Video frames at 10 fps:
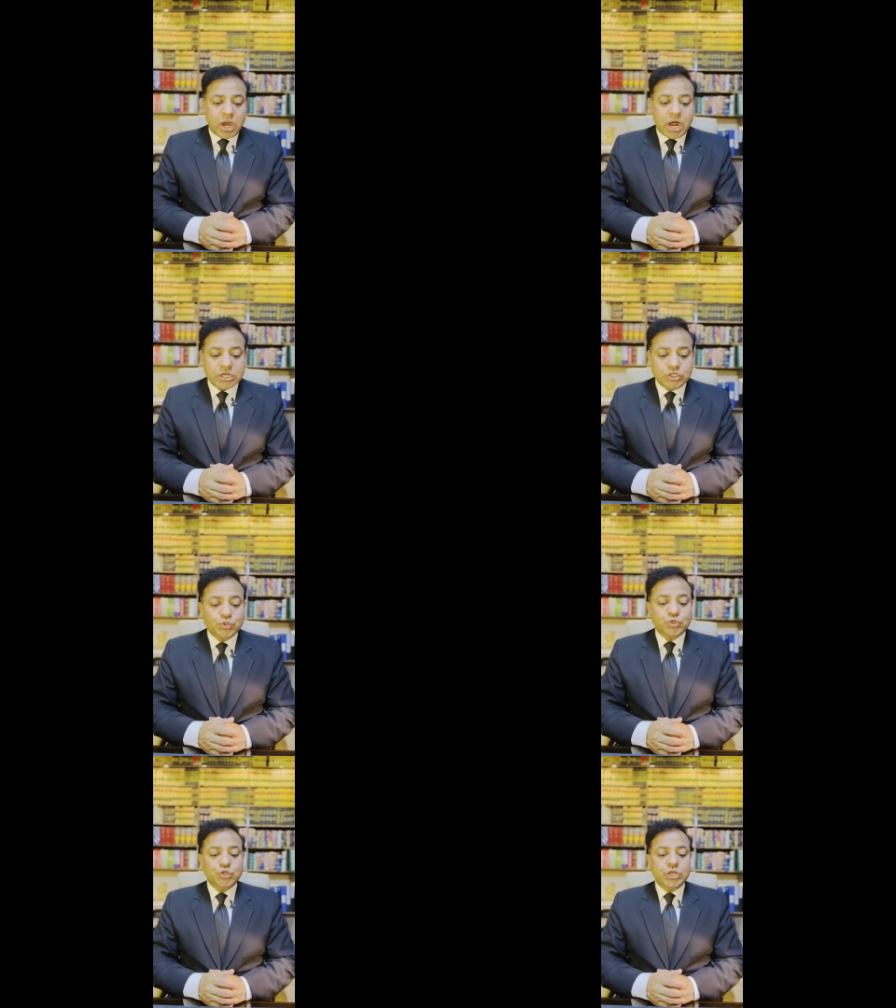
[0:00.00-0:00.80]
are
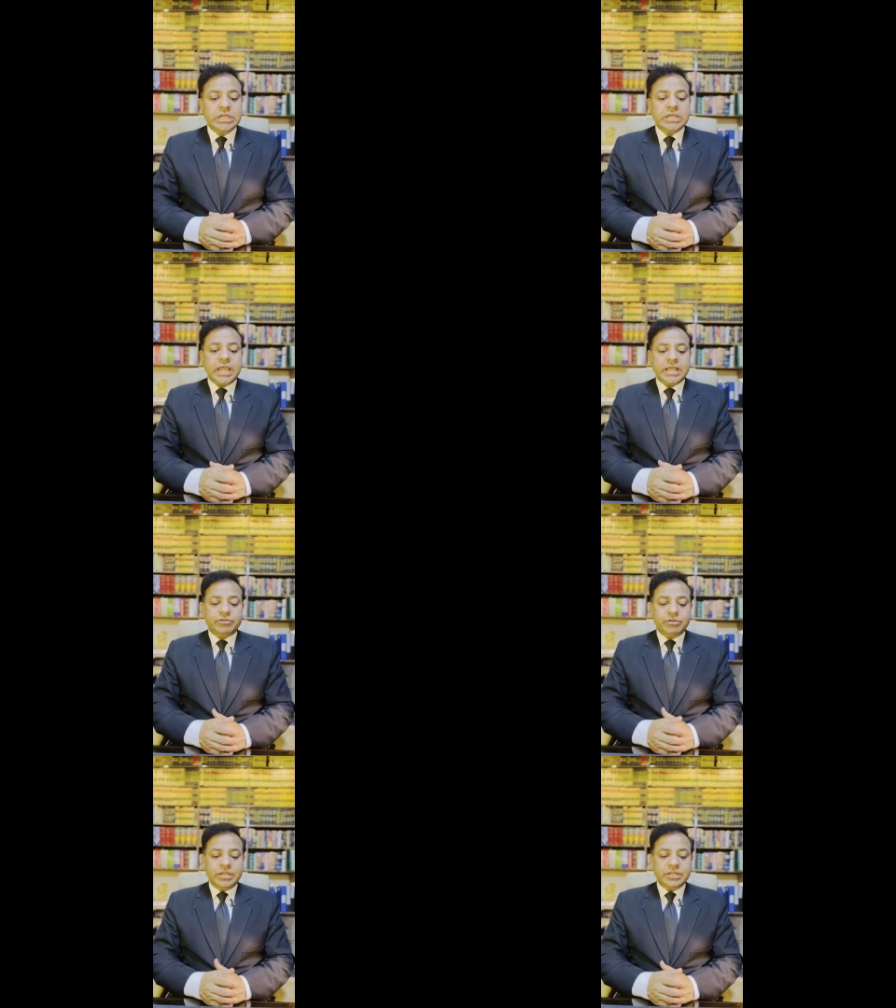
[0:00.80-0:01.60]
usually
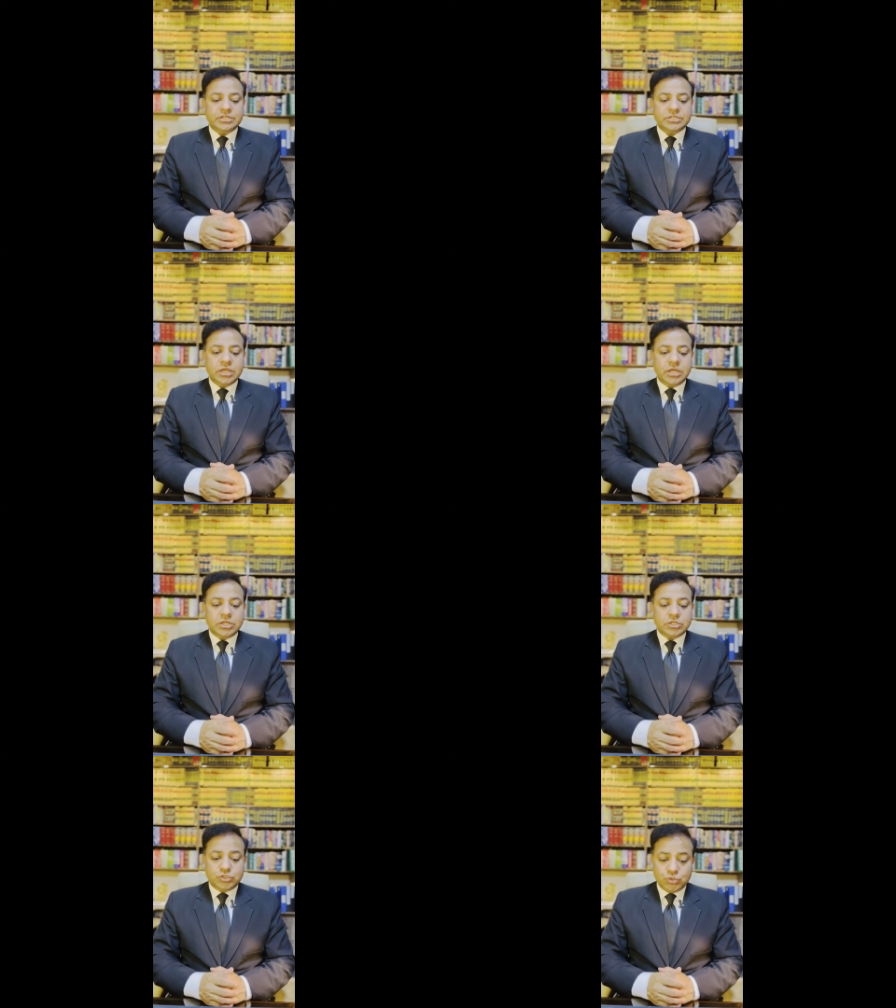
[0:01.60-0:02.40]
agreed
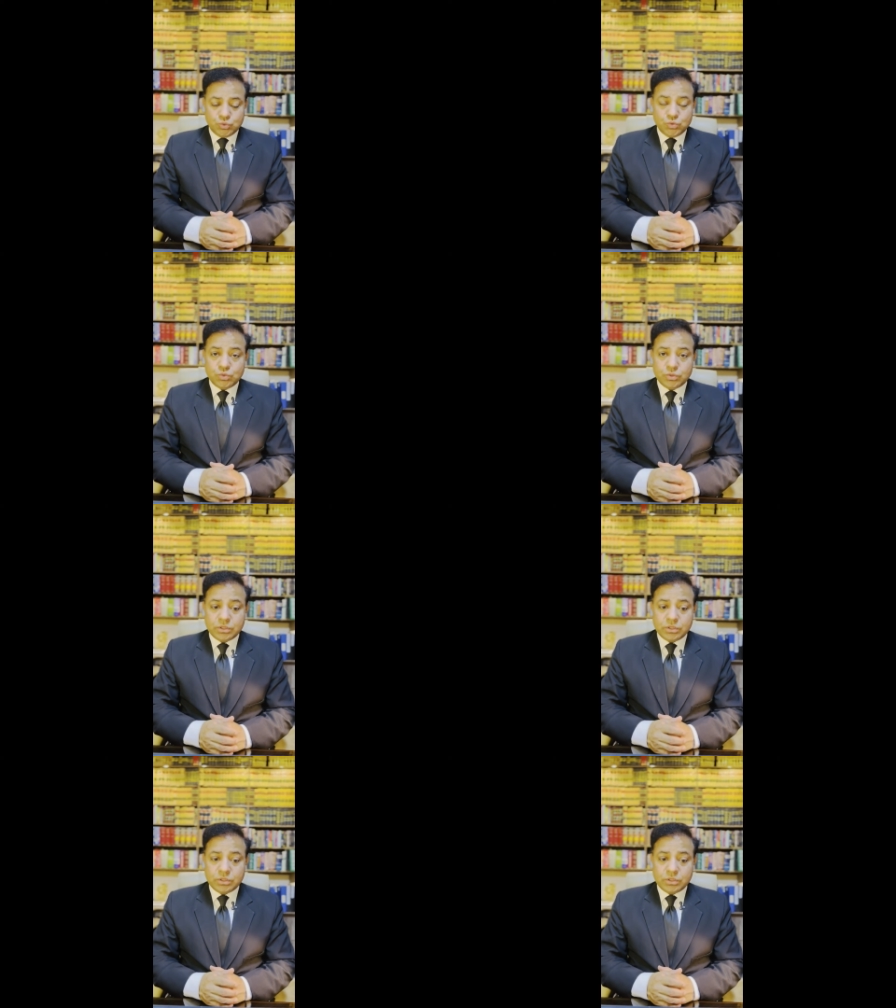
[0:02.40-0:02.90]
to